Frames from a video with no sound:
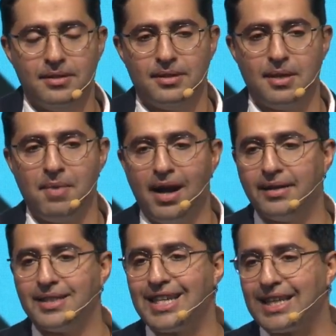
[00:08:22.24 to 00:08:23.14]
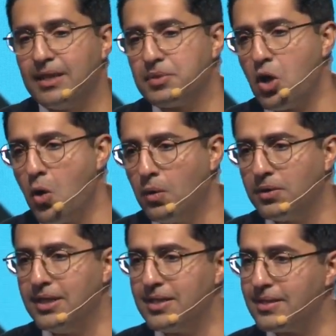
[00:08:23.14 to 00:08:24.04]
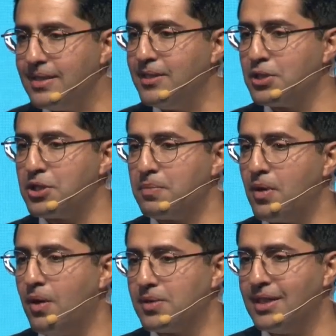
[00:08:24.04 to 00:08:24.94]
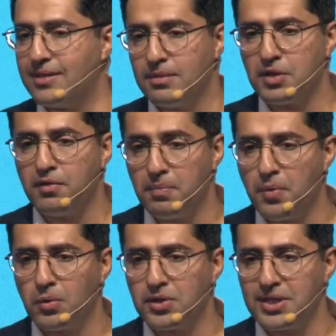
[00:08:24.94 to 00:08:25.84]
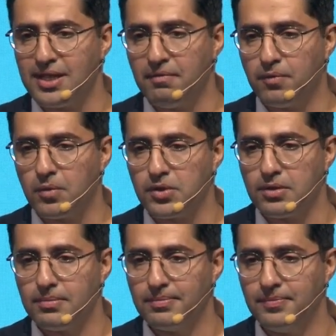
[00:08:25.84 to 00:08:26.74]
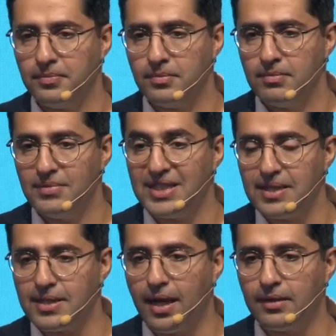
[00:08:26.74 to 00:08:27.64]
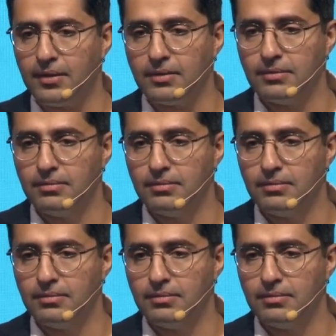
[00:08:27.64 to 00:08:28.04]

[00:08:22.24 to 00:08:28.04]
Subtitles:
that might eclipse all these leadership roles in terms of importance and influence. The designer.